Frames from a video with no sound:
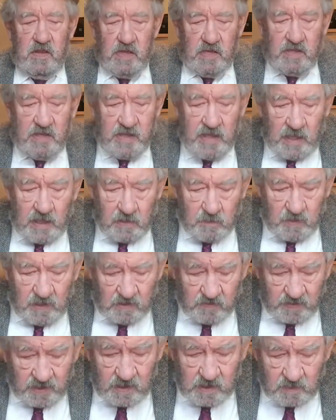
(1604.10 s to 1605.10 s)
that there
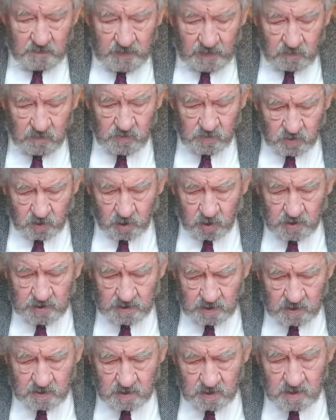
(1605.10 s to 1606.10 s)
we read about
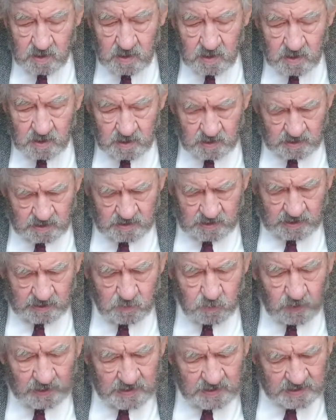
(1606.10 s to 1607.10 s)
God,
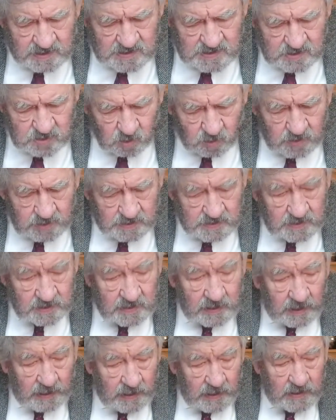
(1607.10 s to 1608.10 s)
that when he saw it,
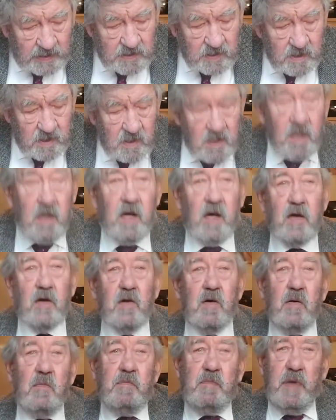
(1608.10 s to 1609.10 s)
he had
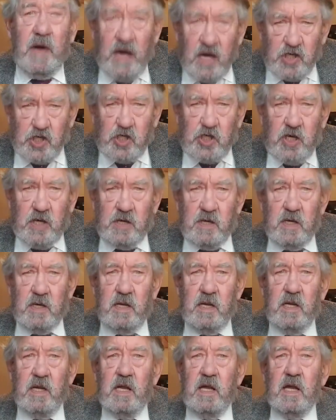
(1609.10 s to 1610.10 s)
compassion
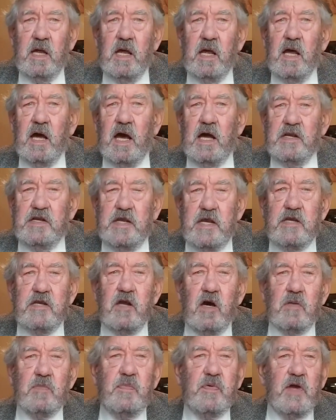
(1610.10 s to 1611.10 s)
and did
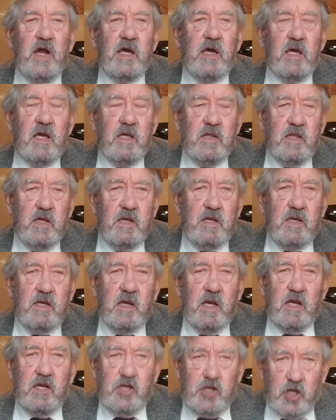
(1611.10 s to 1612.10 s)
not bring the
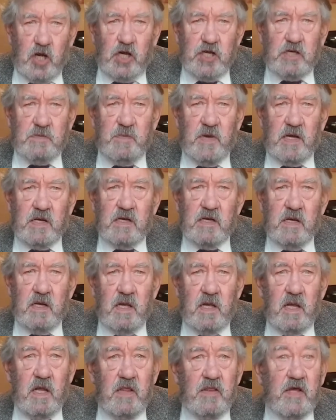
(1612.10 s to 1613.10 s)
judgment
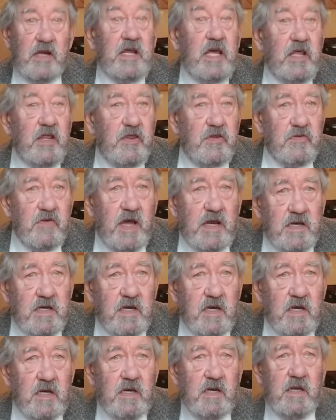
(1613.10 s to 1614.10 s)
that he
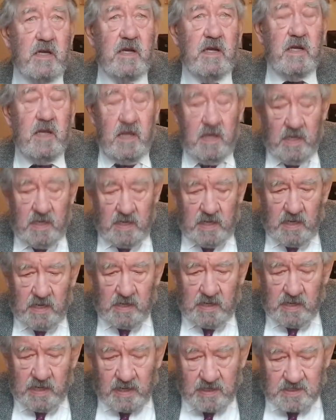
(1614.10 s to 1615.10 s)
threatened
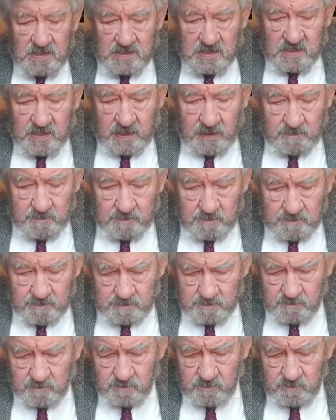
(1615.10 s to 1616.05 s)
against them.